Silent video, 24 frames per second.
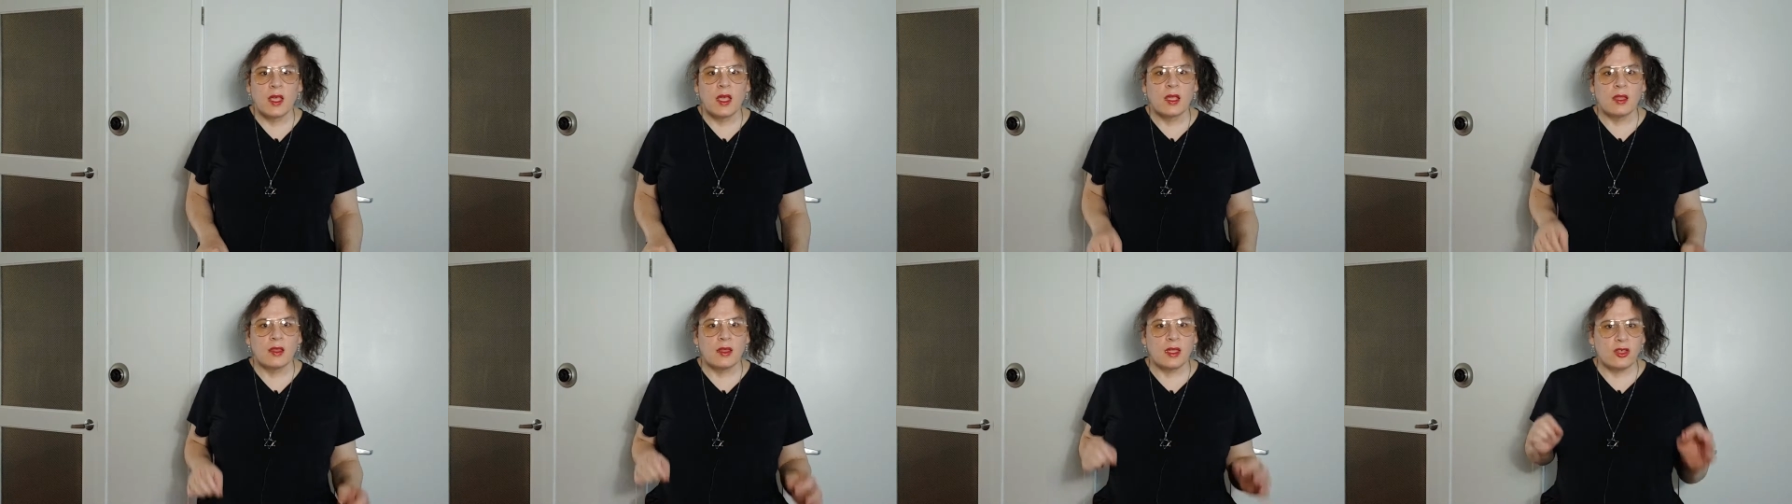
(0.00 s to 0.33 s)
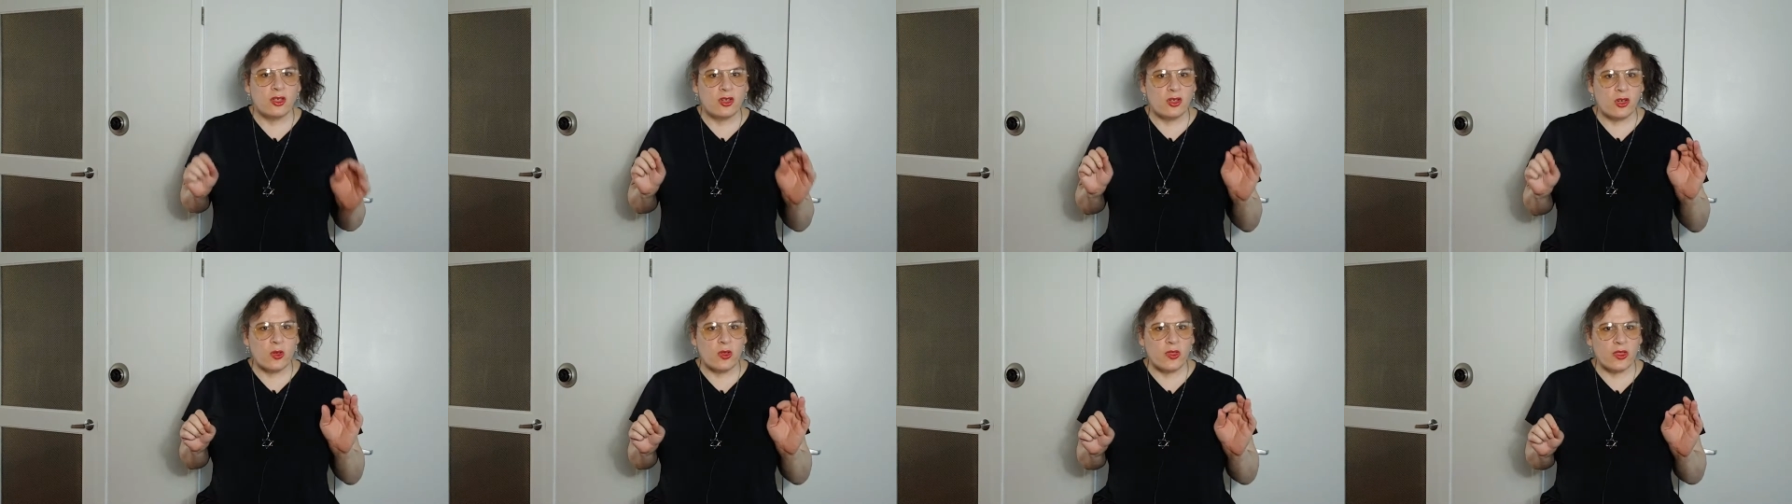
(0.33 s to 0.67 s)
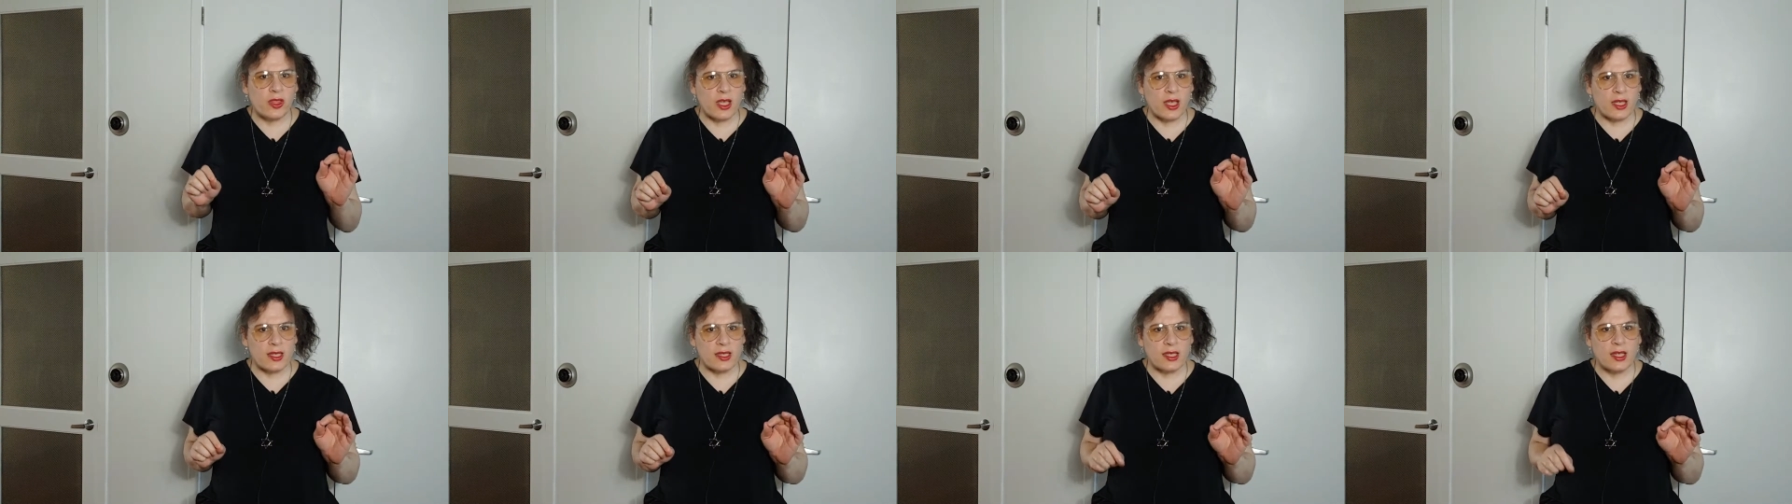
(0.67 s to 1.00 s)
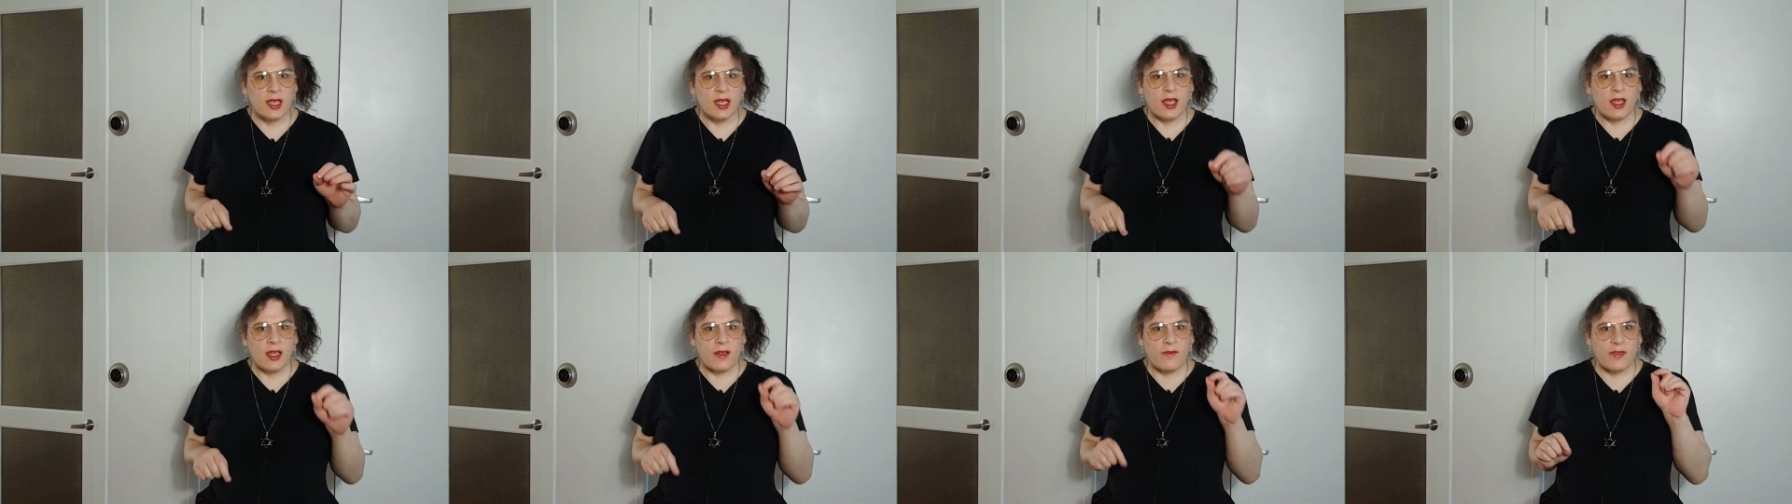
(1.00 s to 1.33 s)
The truth is,
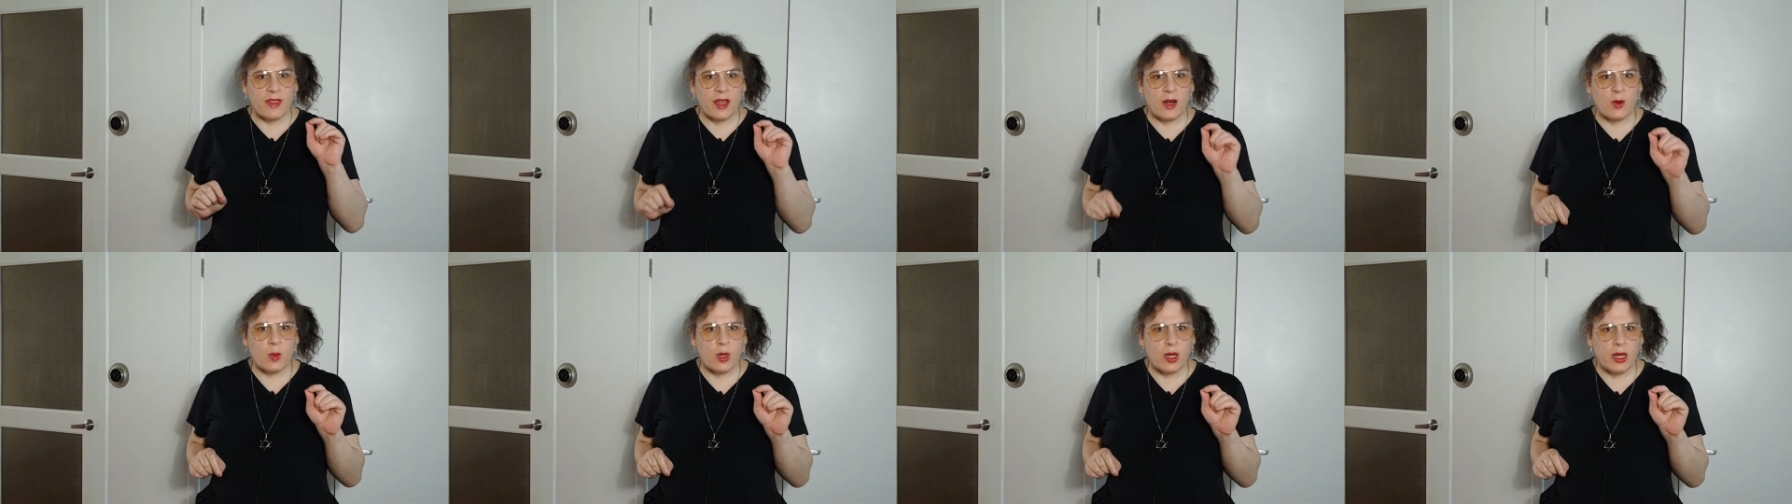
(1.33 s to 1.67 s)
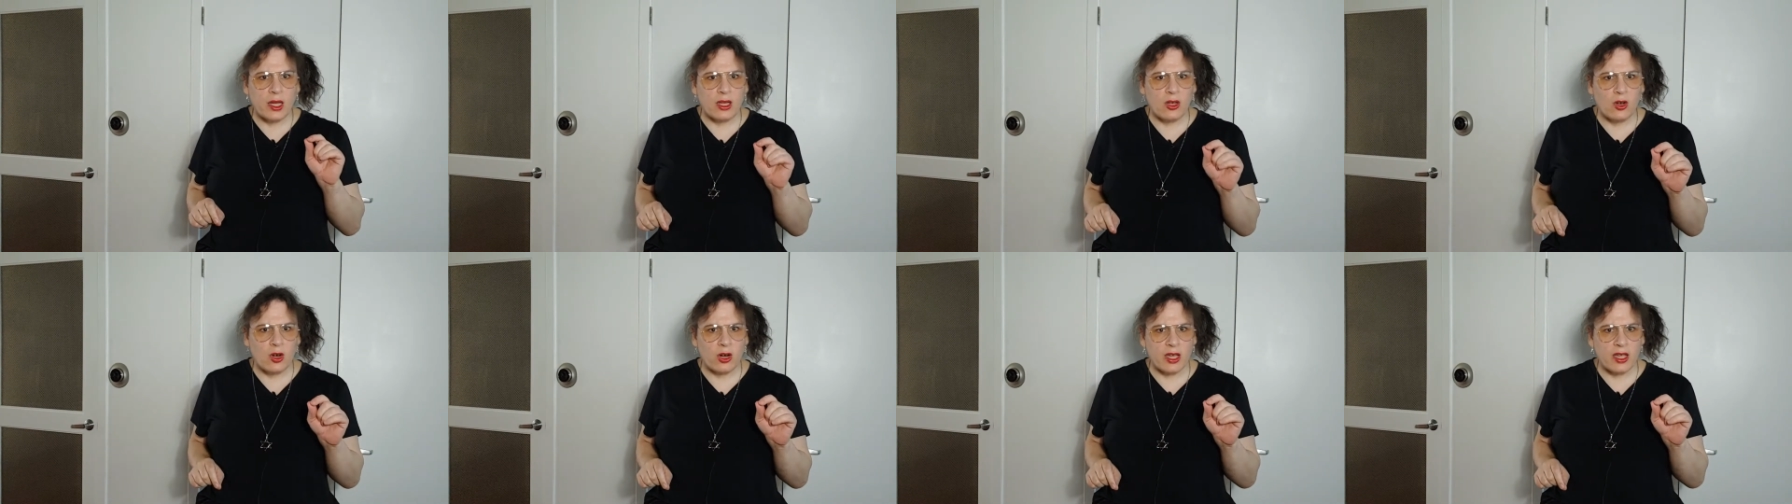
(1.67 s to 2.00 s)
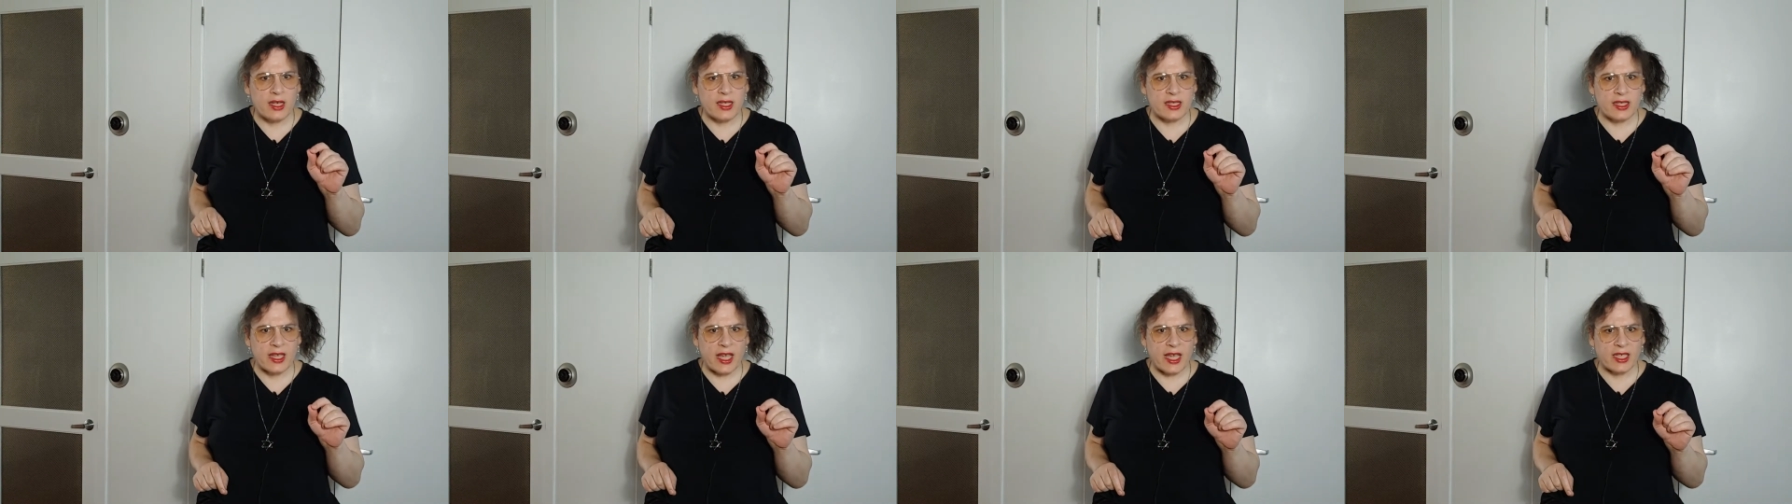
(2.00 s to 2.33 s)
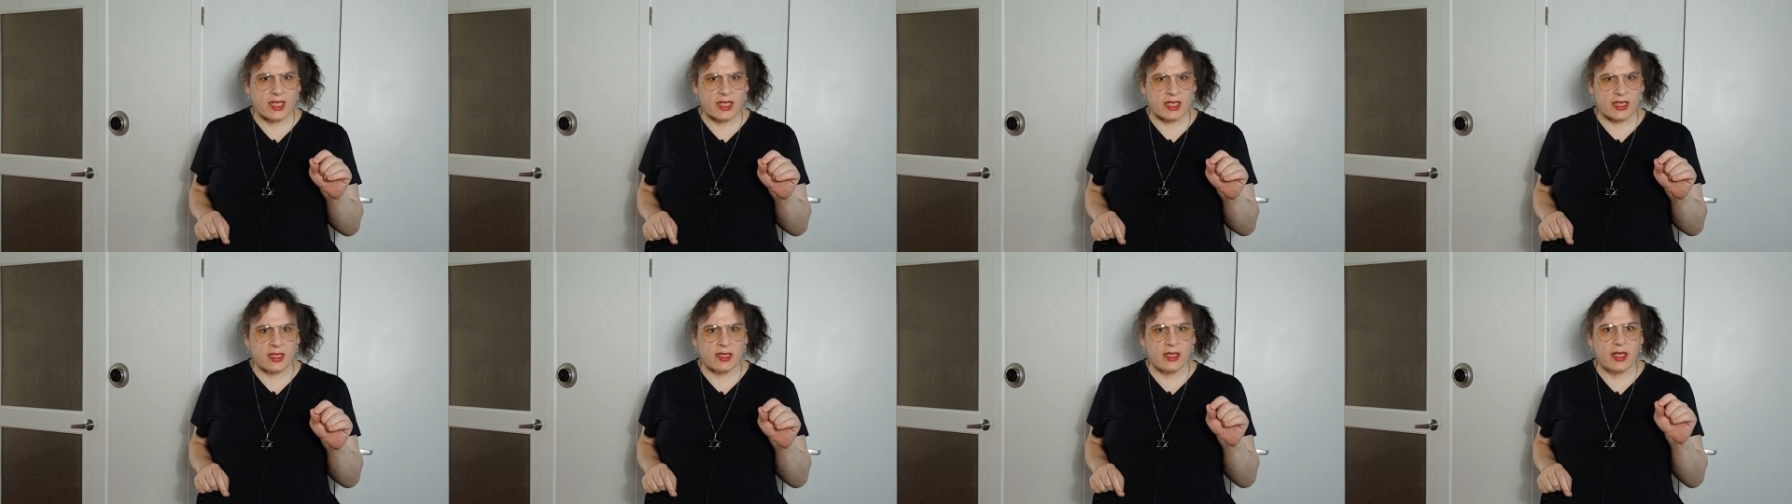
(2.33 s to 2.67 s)
if there were an
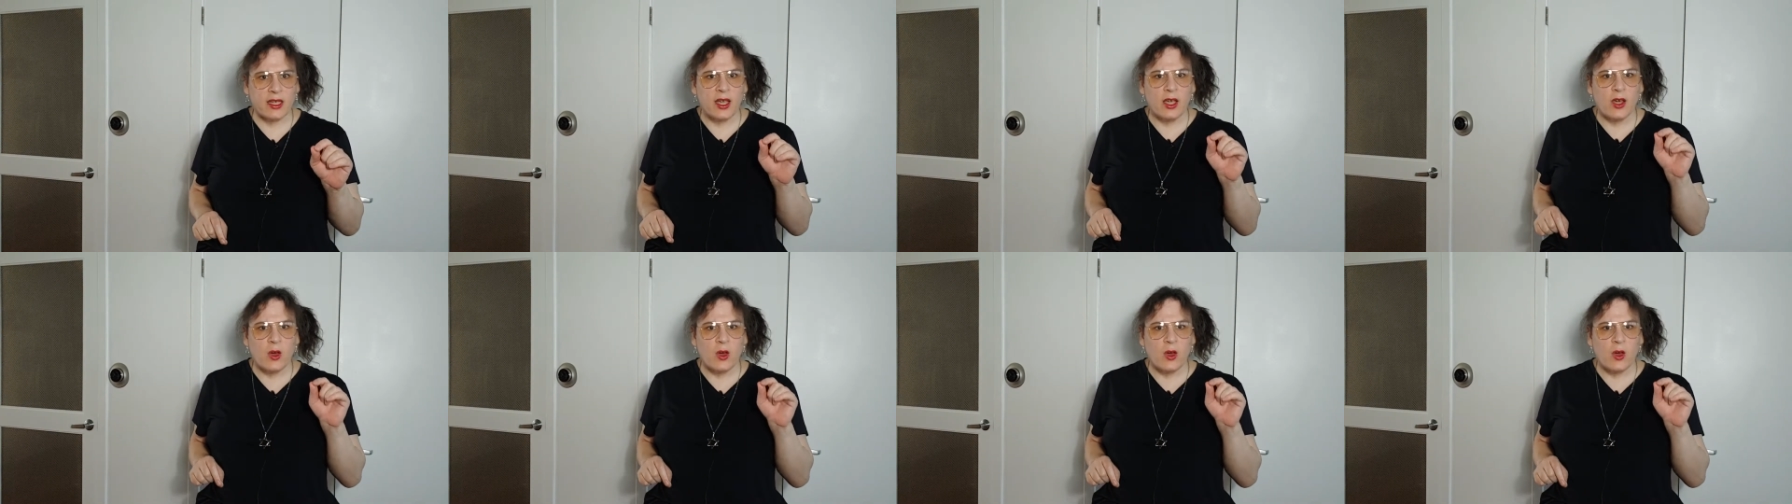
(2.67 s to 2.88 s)
organization,